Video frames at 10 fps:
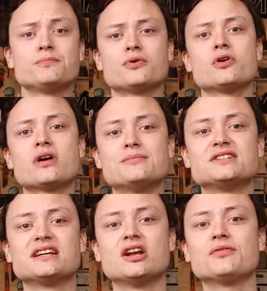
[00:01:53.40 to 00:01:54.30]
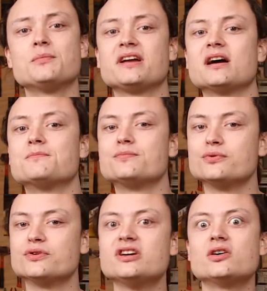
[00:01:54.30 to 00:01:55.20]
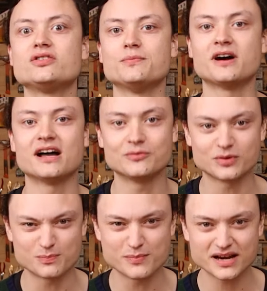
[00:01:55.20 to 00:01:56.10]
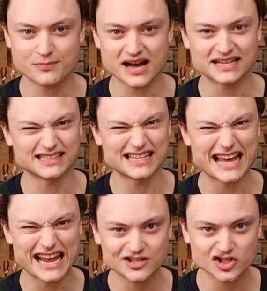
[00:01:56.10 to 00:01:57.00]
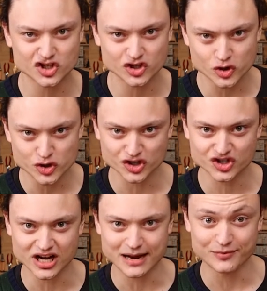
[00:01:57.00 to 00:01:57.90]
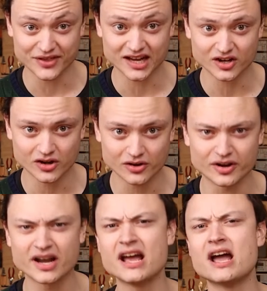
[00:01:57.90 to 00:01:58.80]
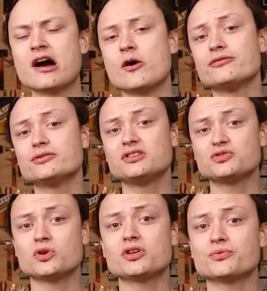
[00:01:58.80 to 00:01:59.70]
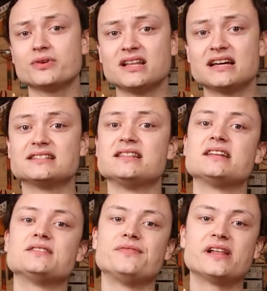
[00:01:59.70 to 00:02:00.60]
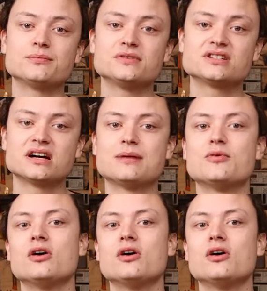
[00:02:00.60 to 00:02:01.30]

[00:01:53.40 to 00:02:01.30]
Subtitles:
Programmers can often become preoccupied with minimizing the execution time of their code. However, it is worth realizing that development time